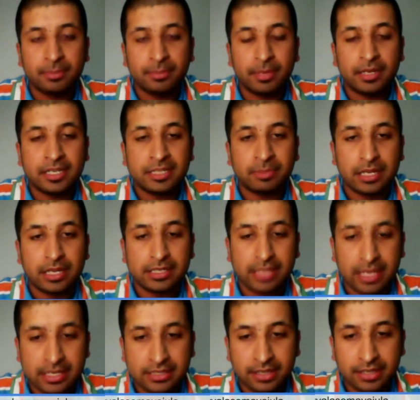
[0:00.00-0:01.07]
his place
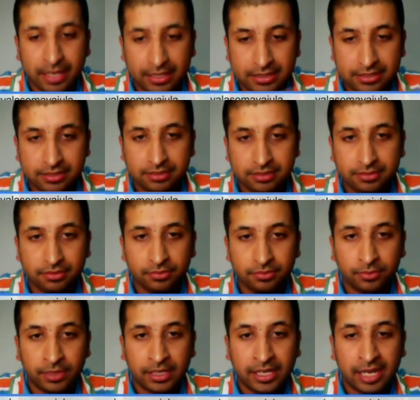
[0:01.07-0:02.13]
as the next
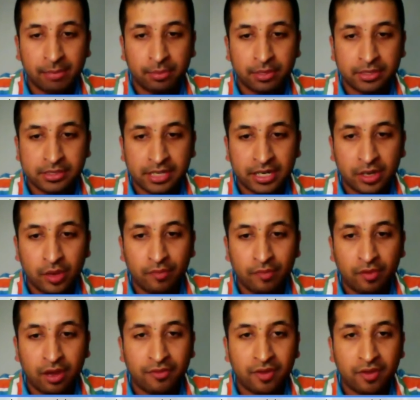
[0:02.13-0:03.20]
wicketkeeper to take
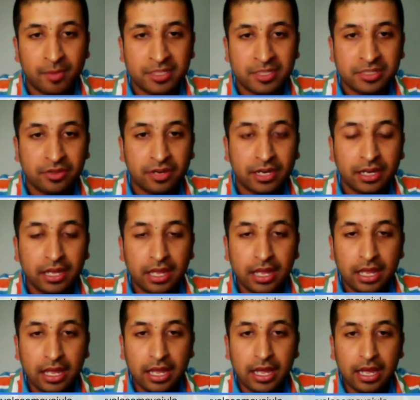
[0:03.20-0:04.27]
over after MS Dhoni.
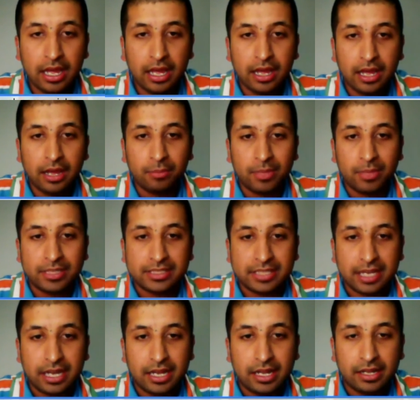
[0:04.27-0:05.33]
But
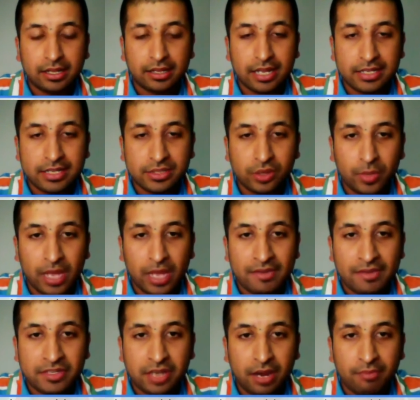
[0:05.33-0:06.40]
that's all we
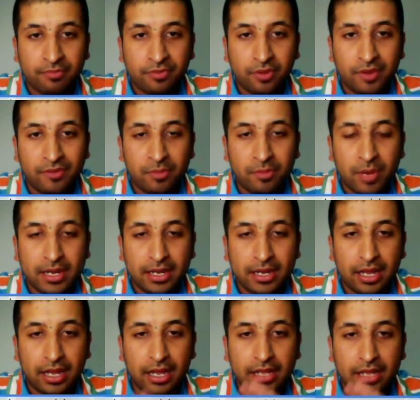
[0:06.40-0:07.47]
have time for, everybody.
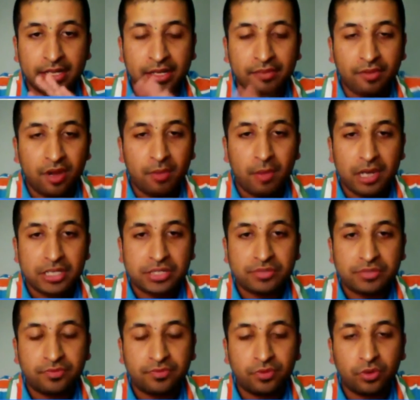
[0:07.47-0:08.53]
Thank you very much
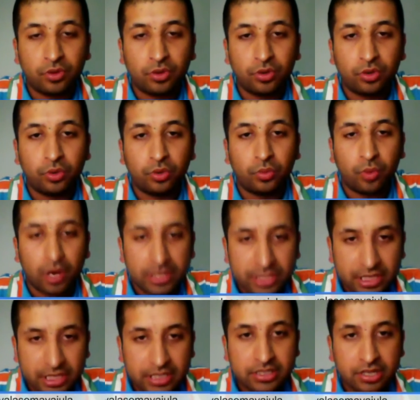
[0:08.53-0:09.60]
for
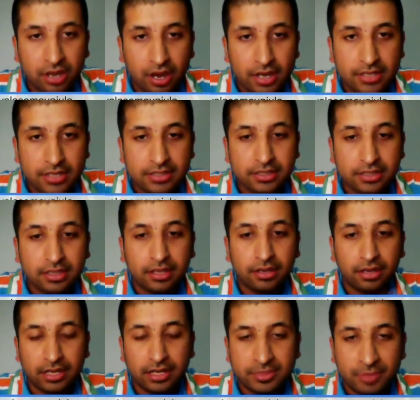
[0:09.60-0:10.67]
watching tonight.
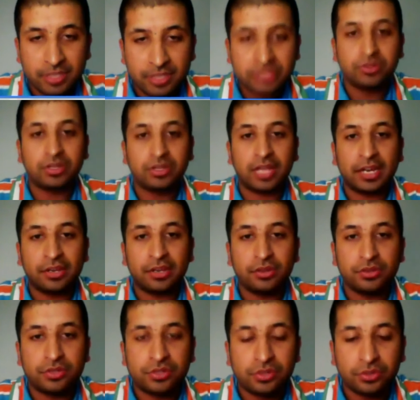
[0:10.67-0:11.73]
A special thank
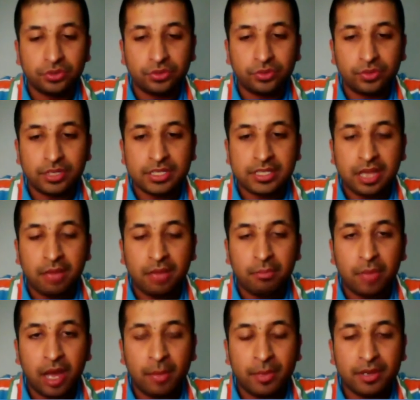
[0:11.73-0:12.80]
you to Isam
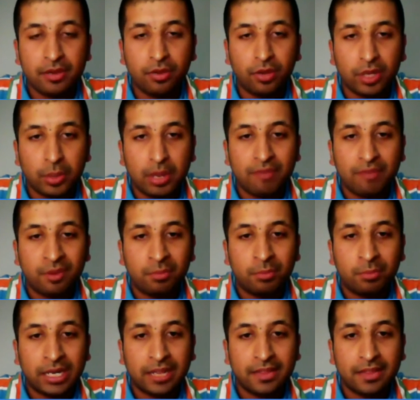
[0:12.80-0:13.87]
Mohammed, all the way from
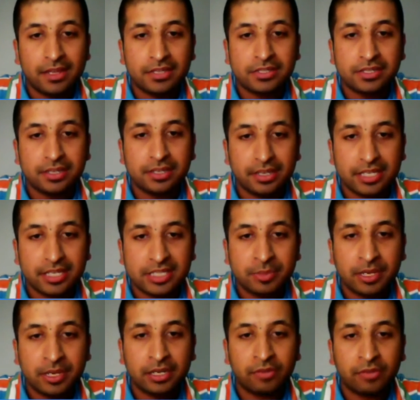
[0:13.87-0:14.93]
Bangladesh,
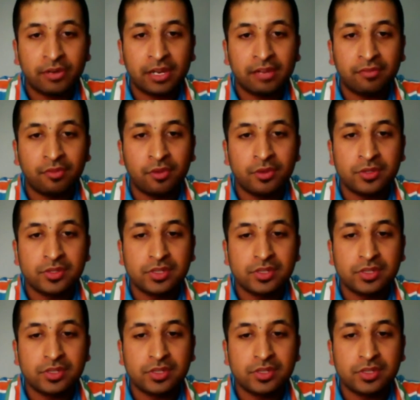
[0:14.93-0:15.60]
ESPNCricinfo's.